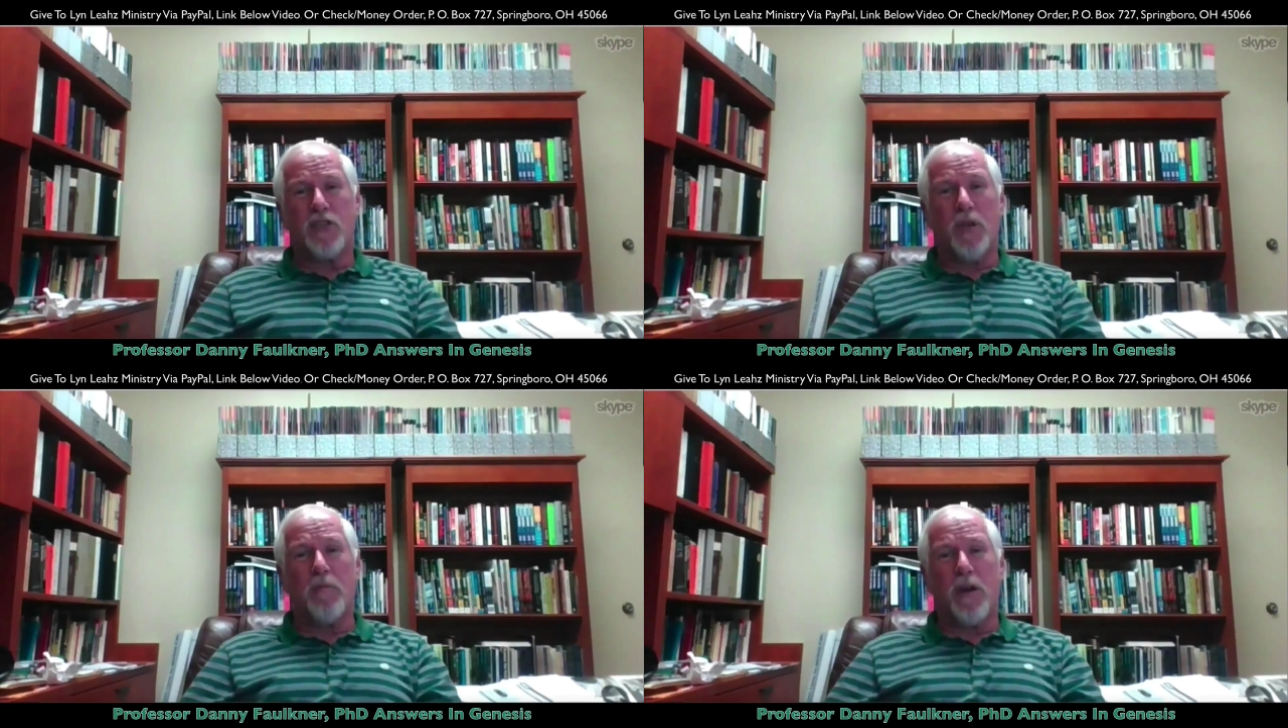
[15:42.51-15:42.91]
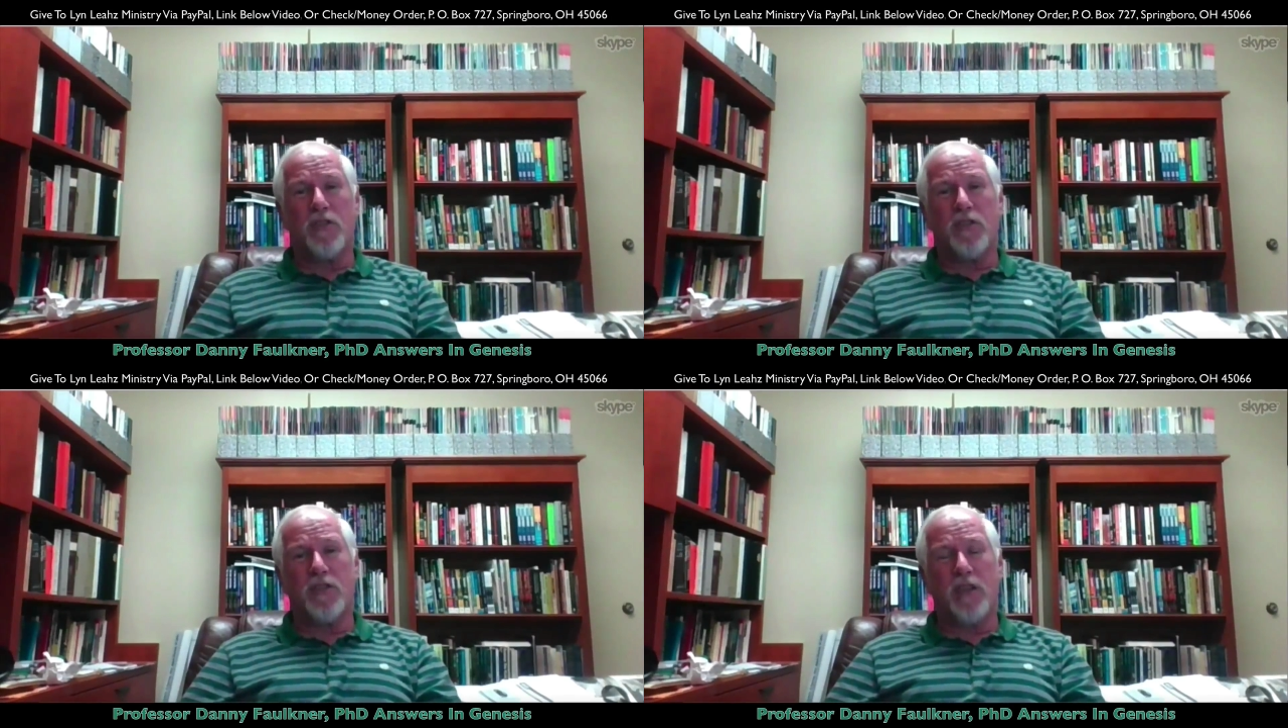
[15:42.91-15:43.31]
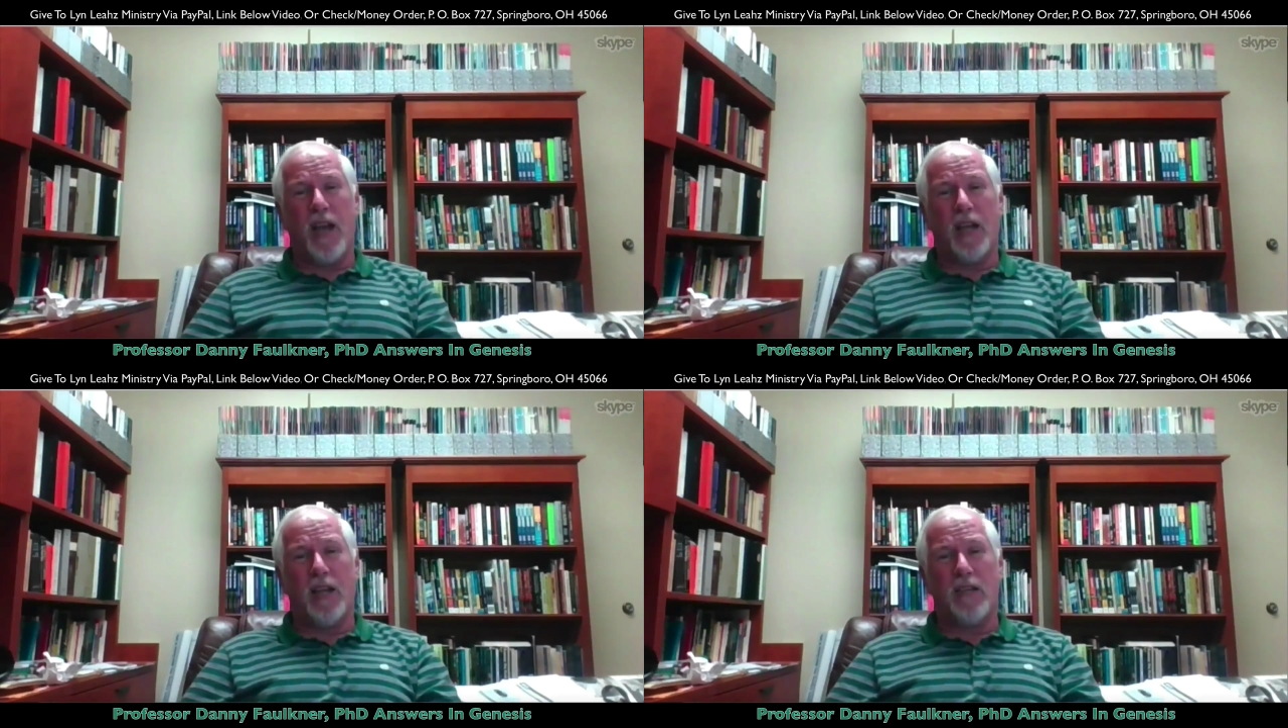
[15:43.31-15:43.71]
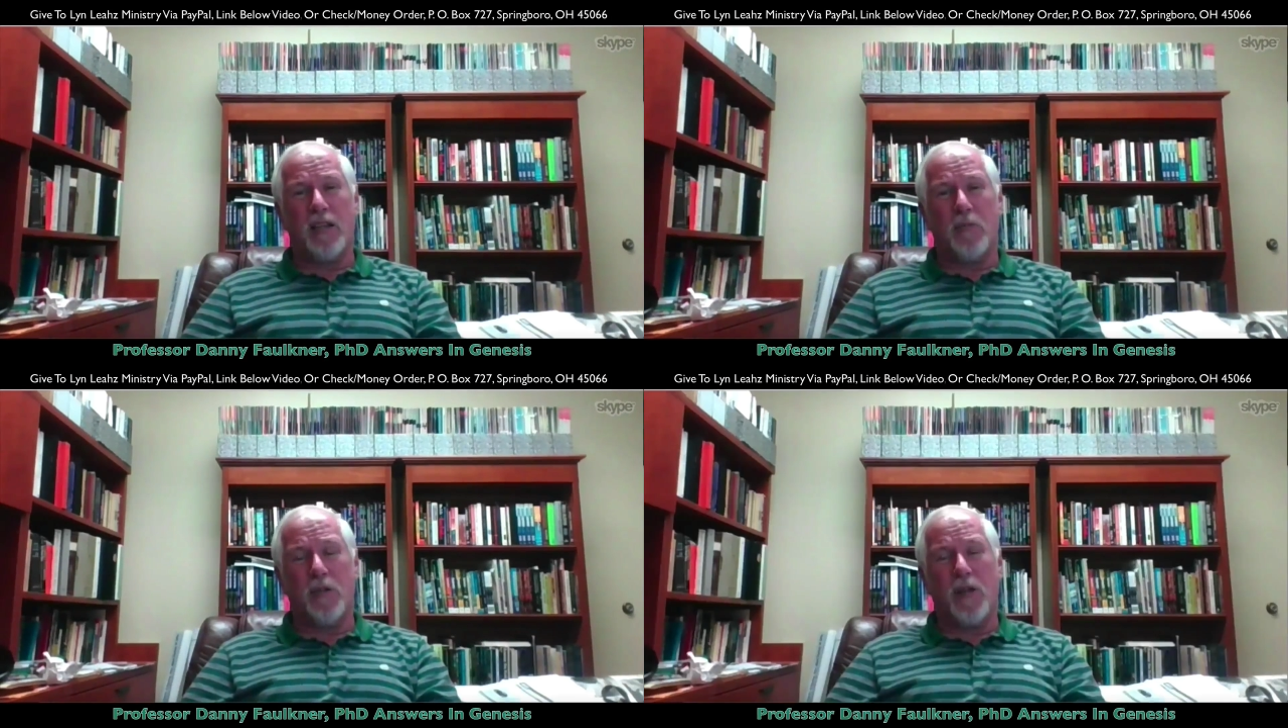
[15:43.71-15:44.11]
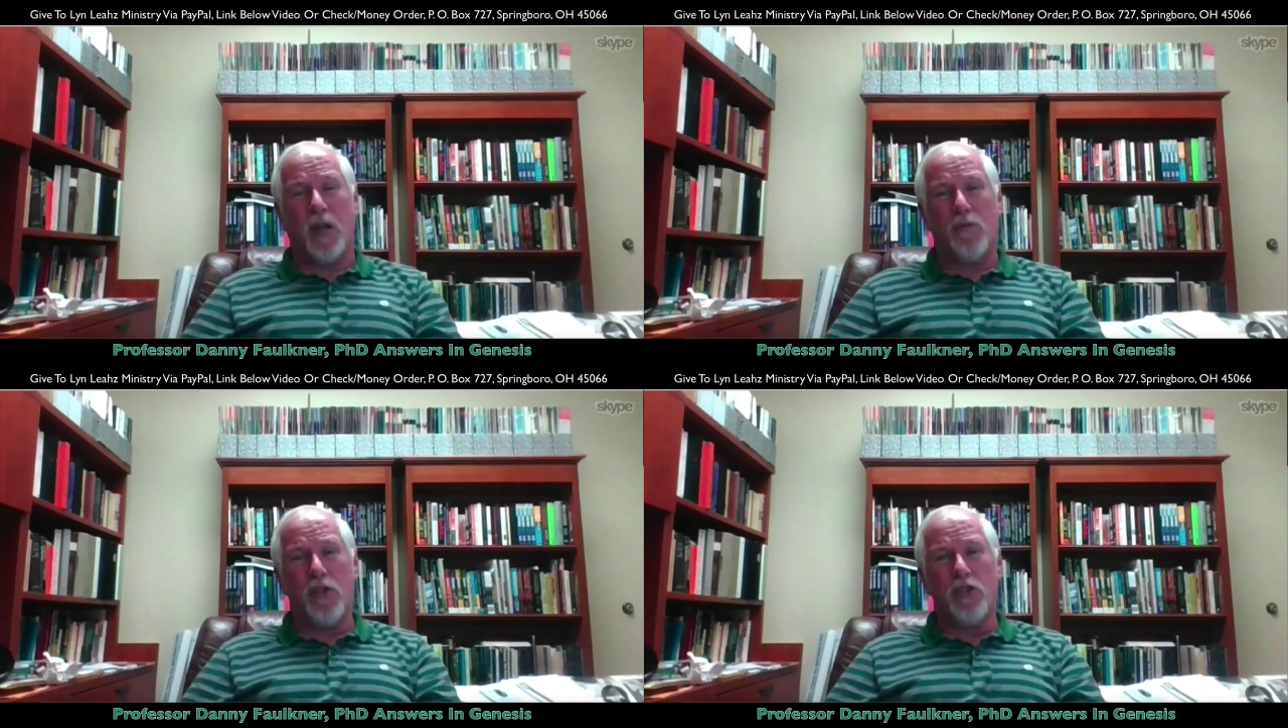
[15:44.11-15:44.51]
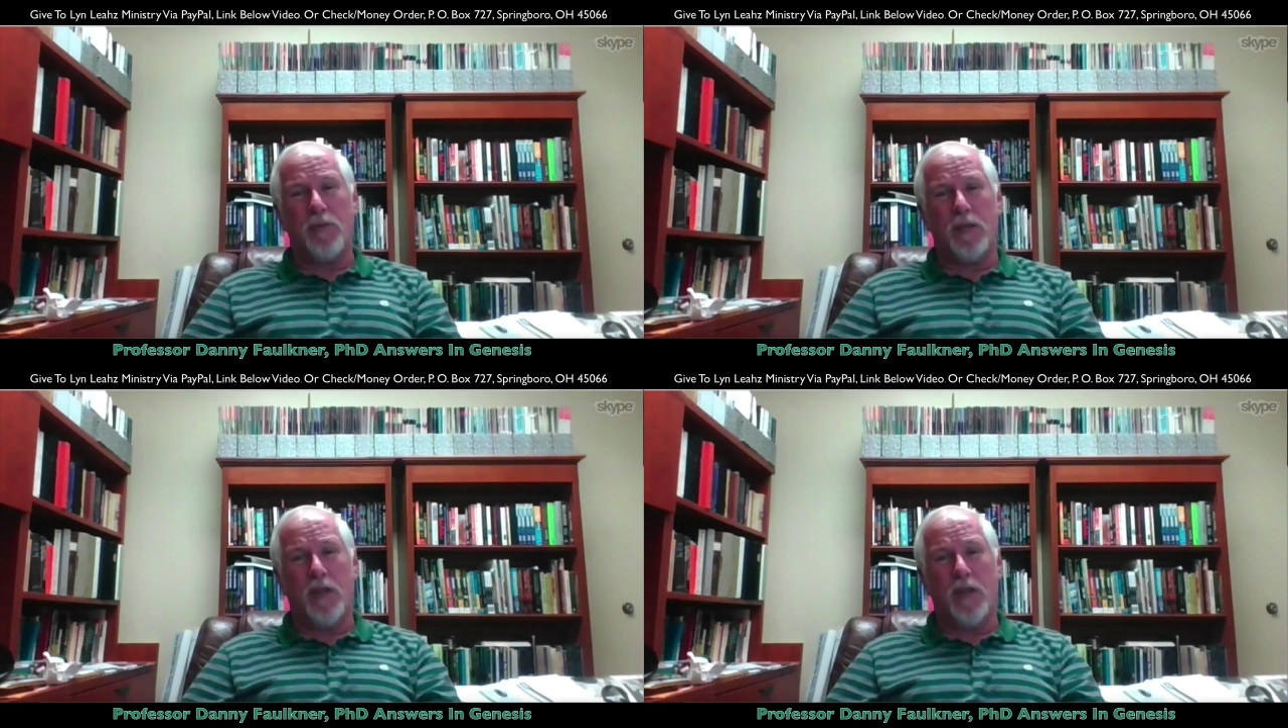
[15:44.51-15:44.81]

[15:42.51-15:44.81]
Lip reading: Some parts of the sky got double coverage,